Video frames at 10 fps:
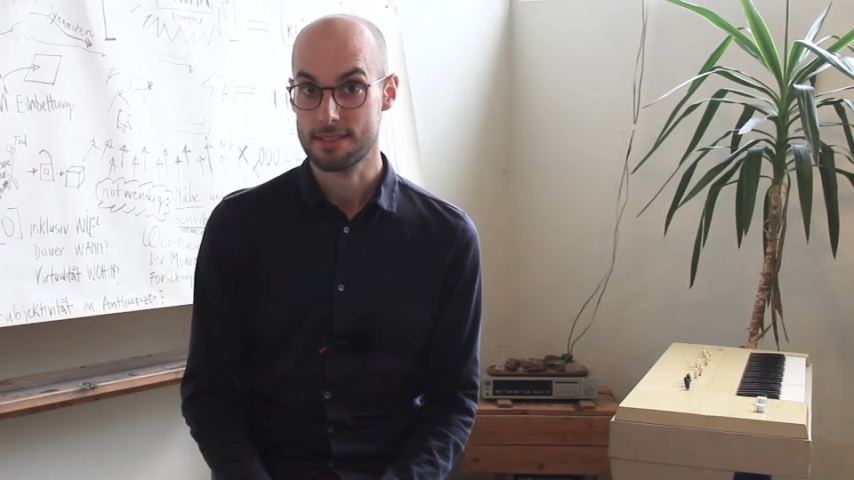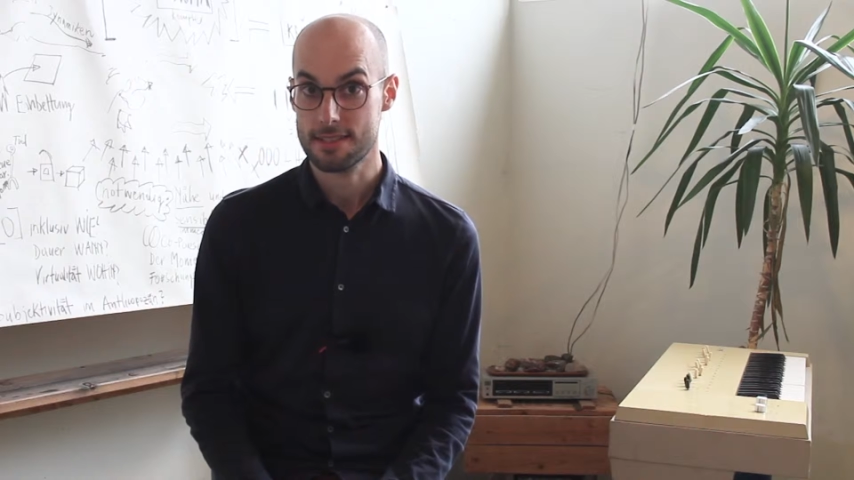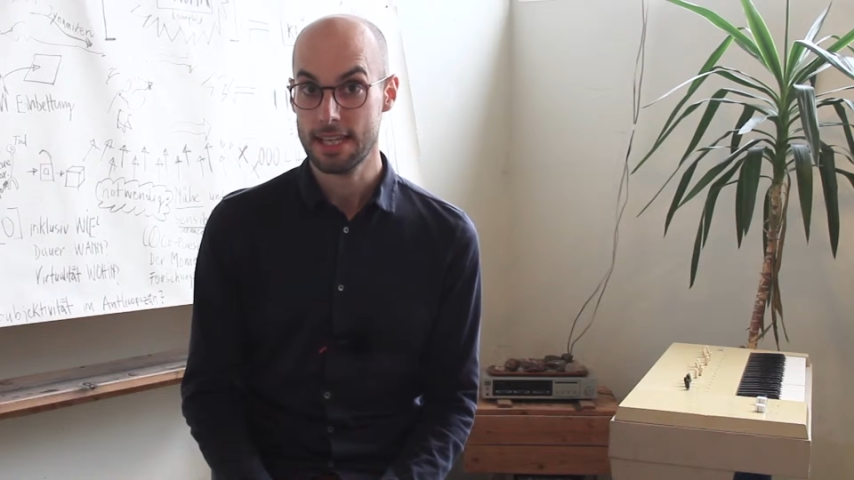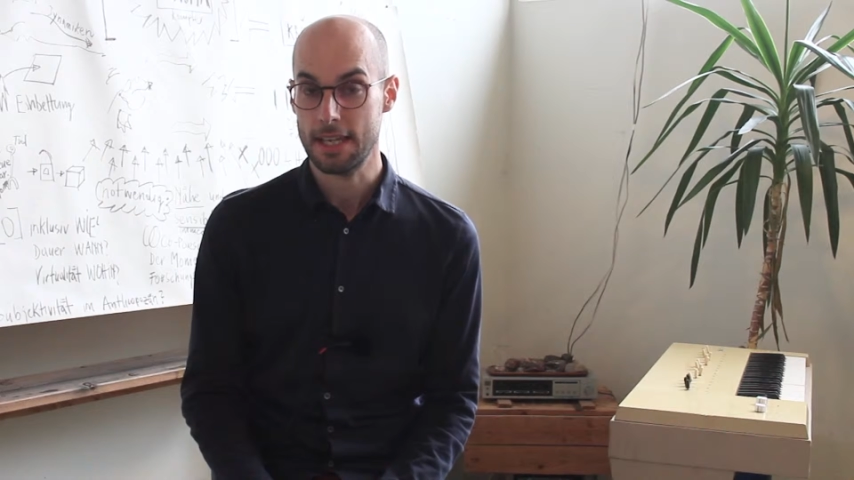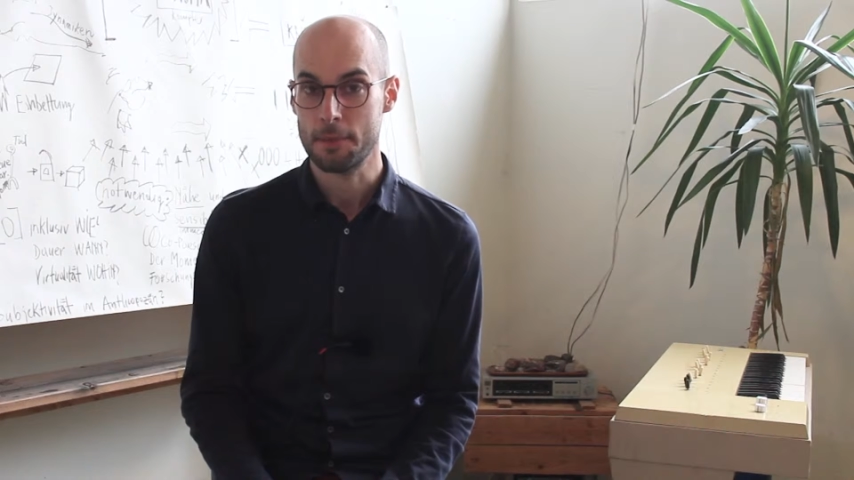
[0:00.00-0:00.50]

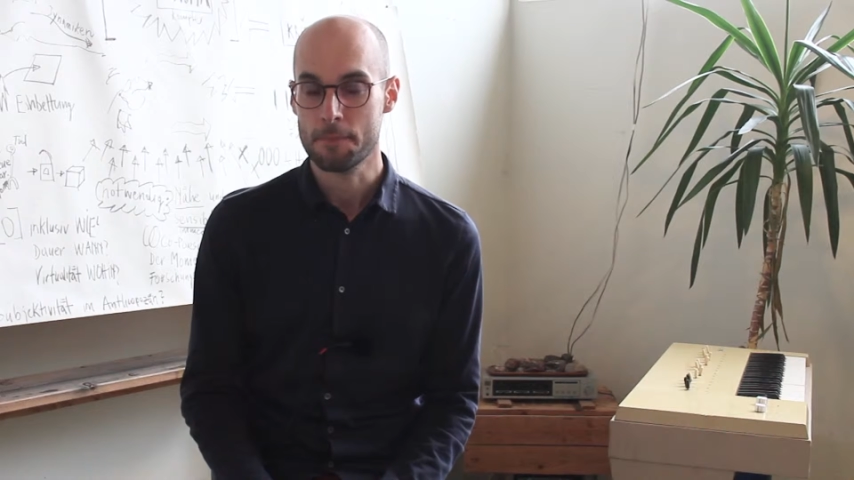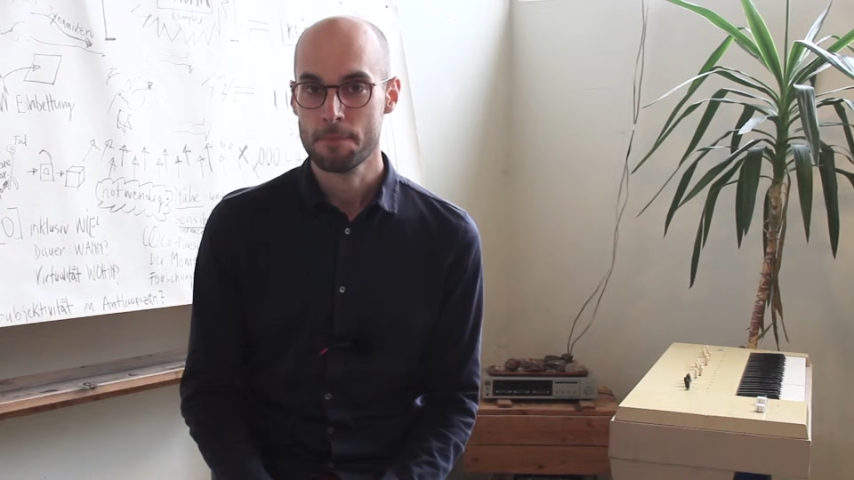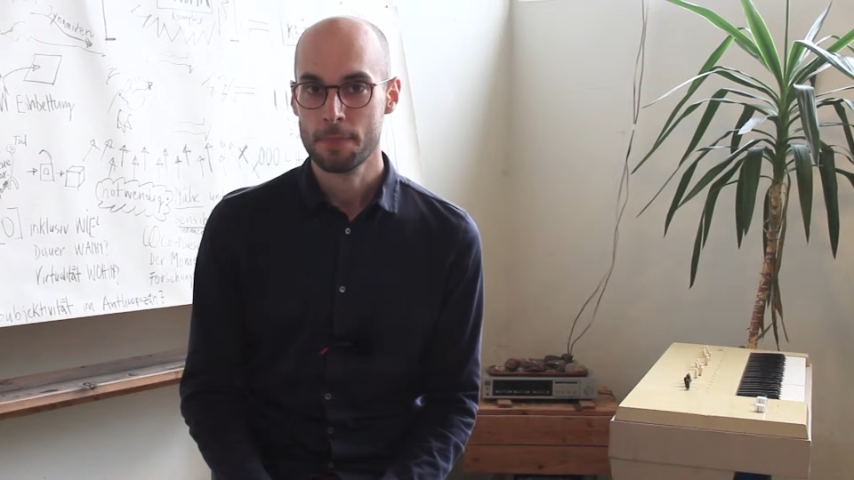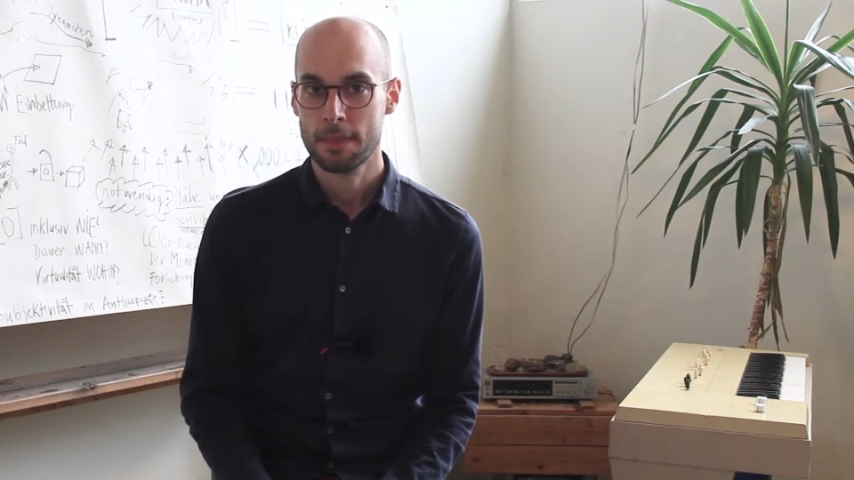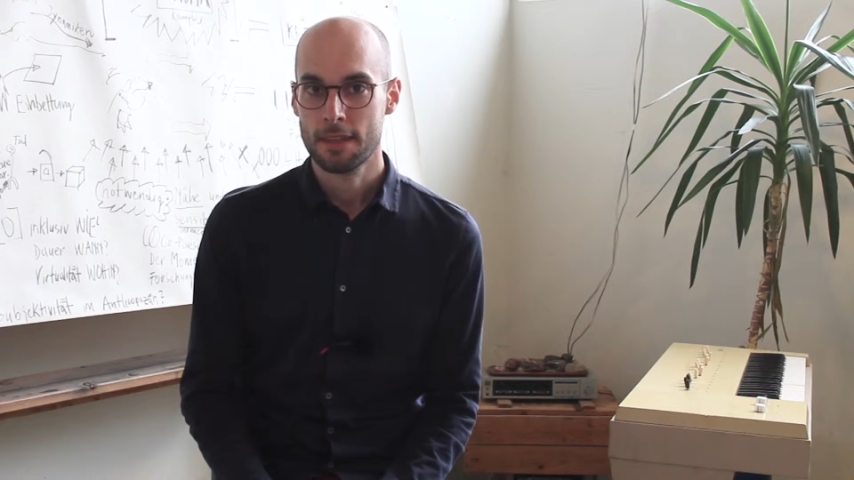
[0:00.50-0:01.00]
see.
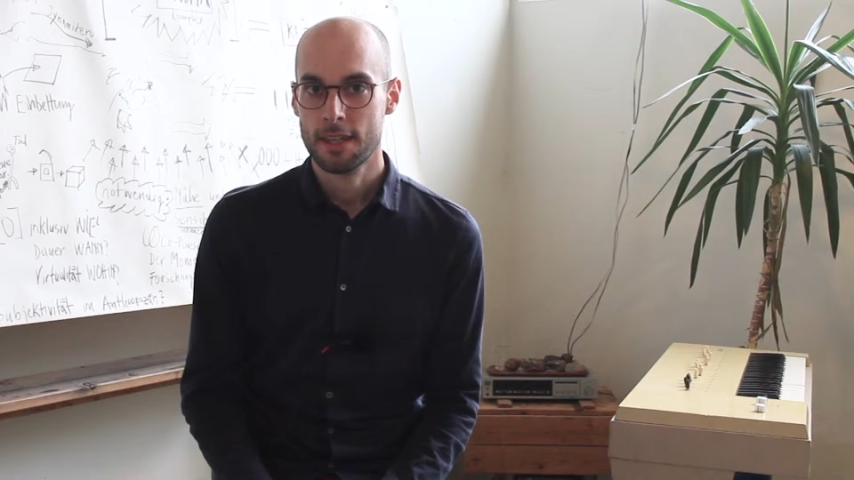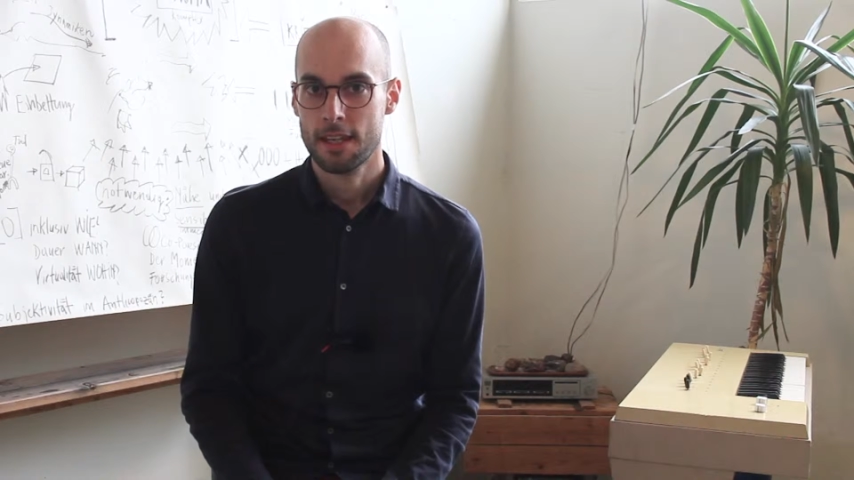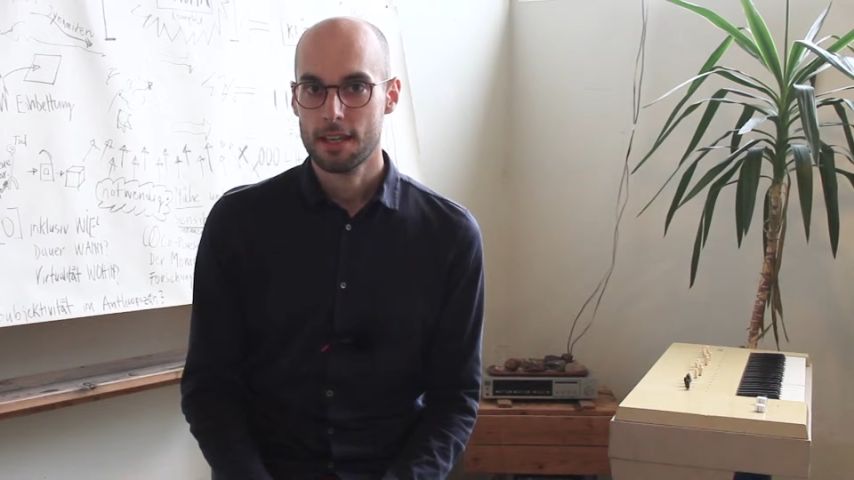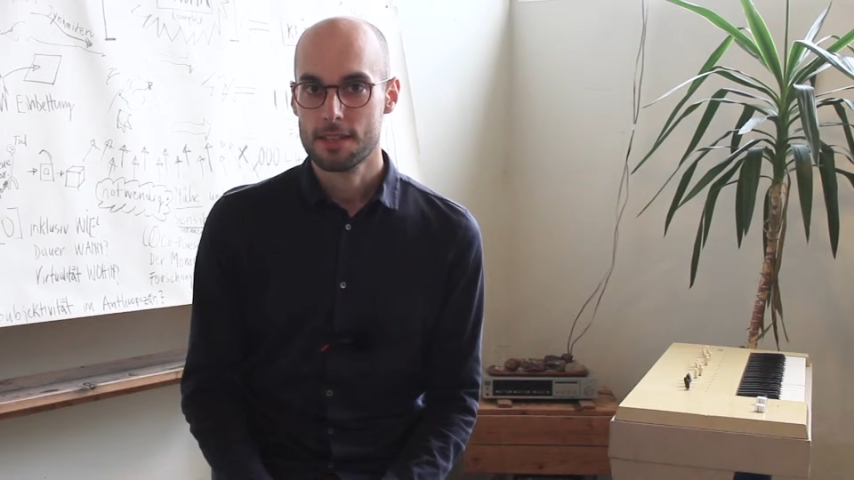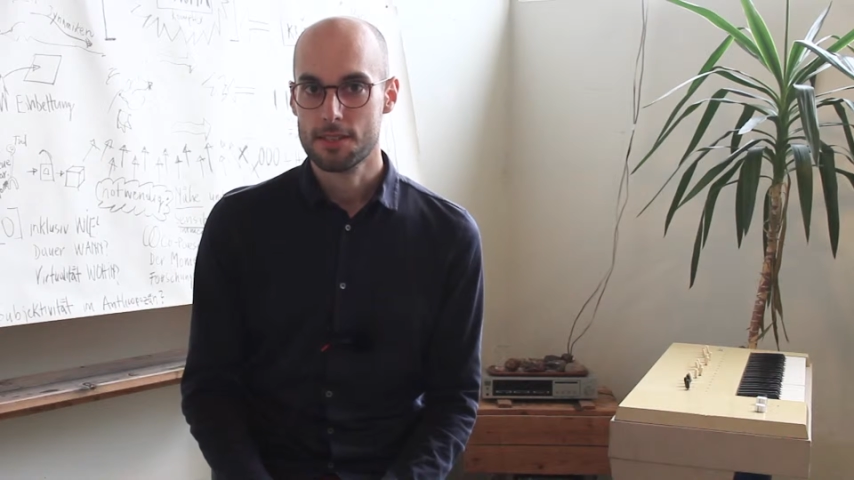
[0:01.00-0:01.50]

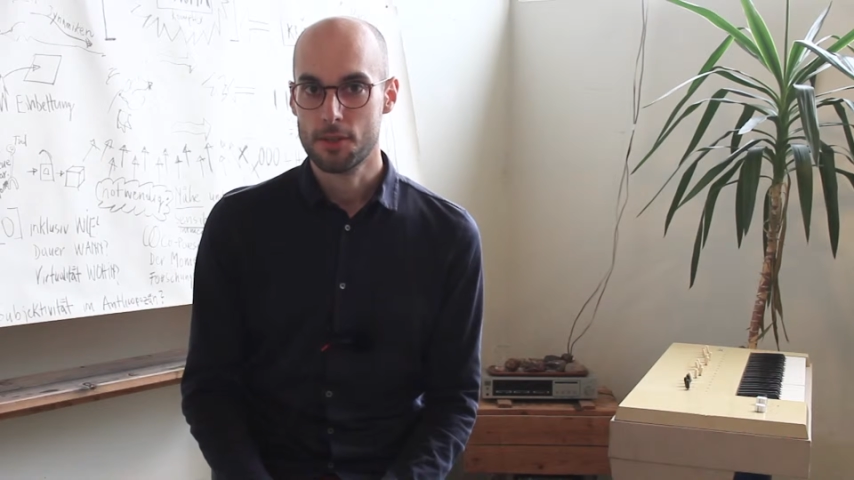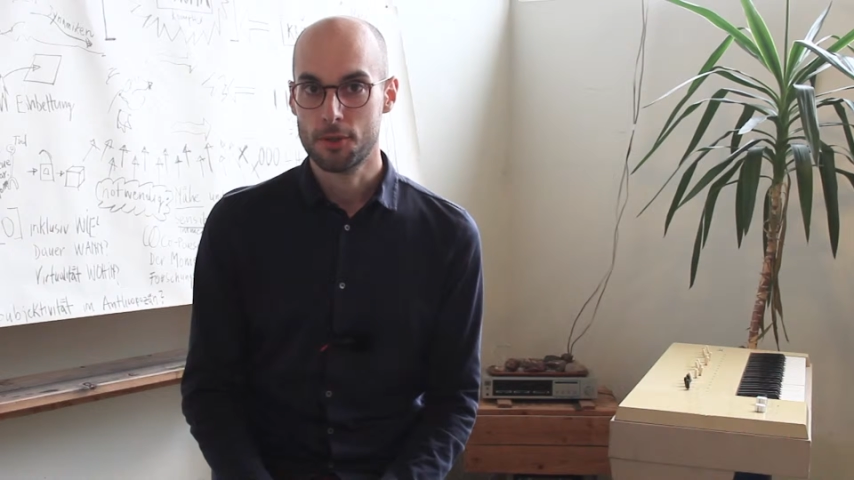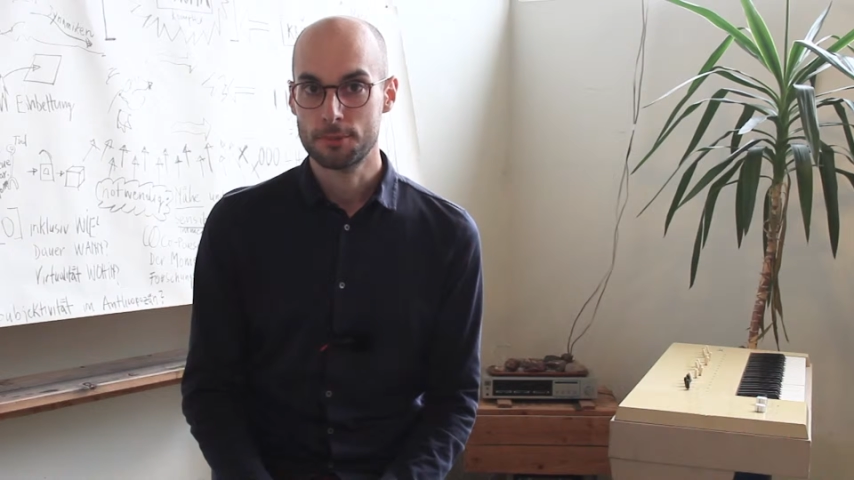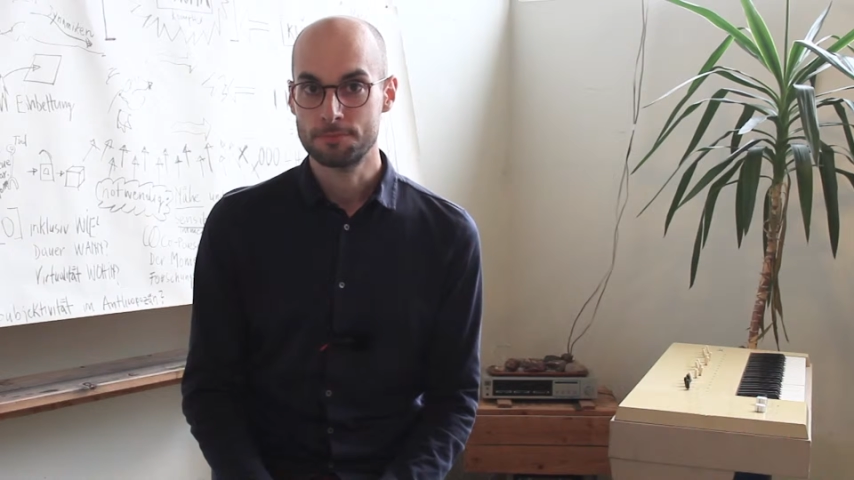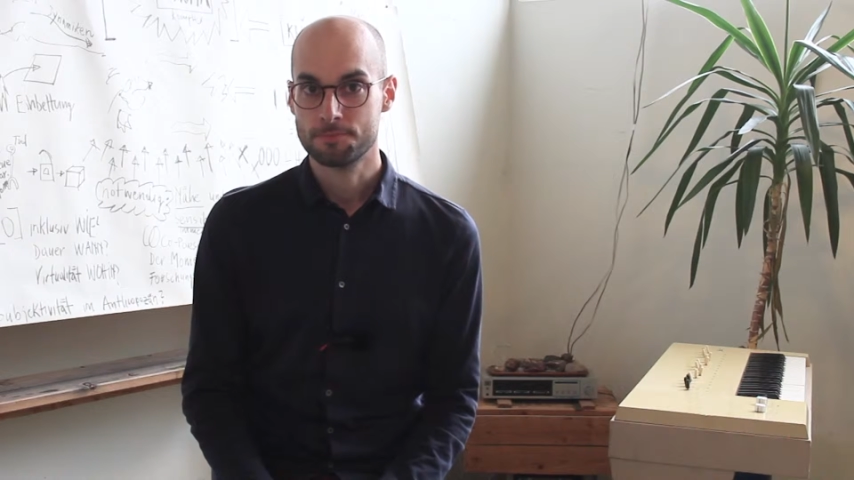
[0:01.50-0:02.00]

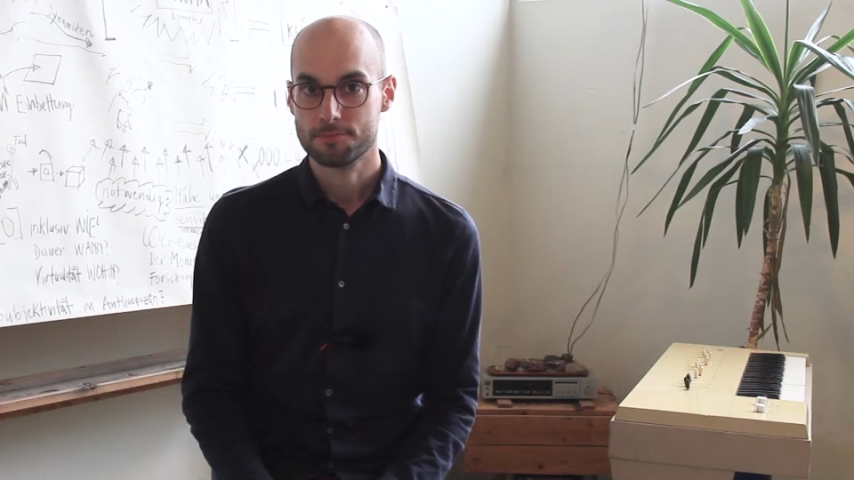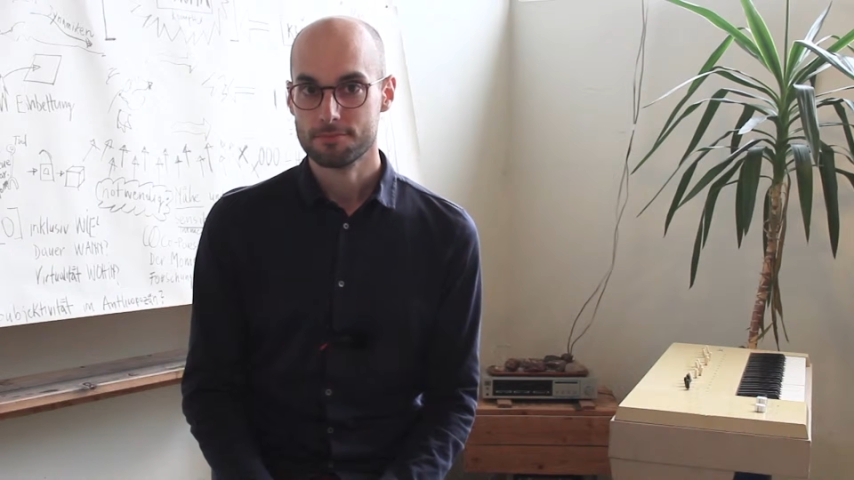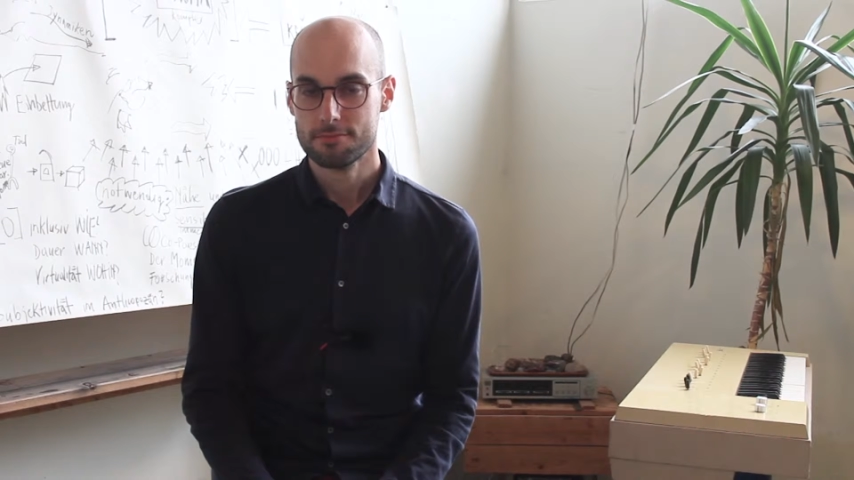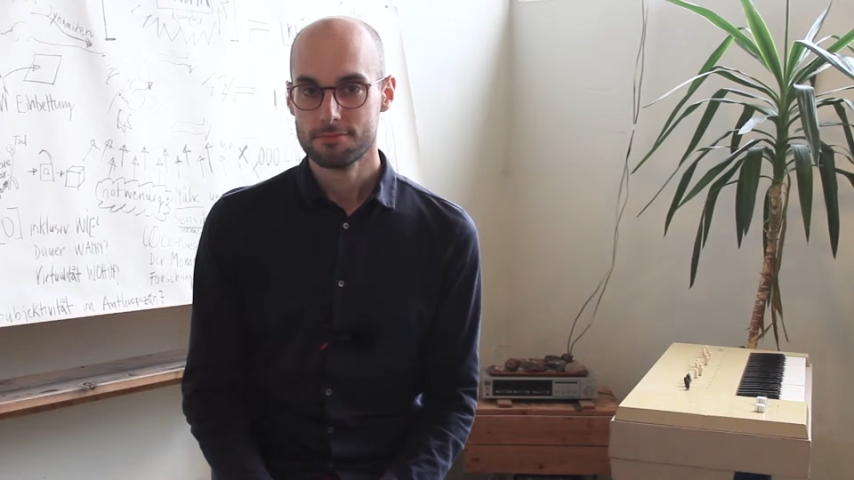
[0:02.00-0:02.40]
So